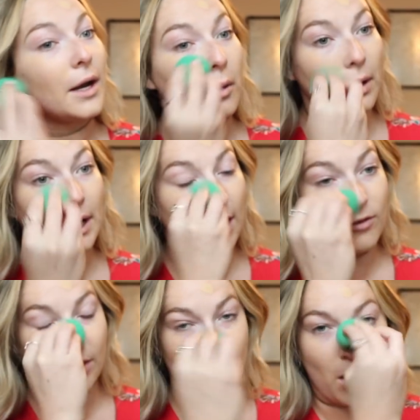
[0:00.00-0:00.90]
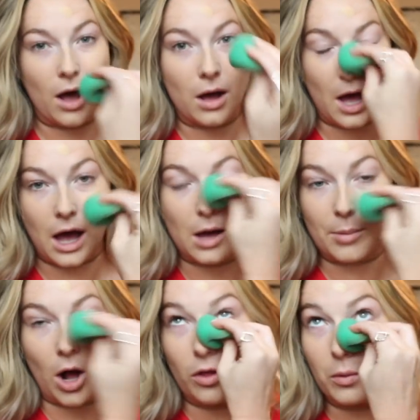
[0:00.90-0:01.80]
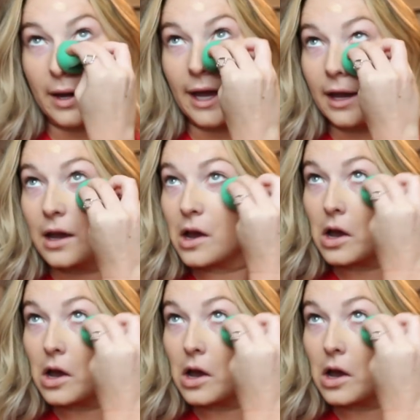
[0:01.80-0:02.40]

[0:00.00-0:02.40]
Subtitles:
don't want to cover them up all the way.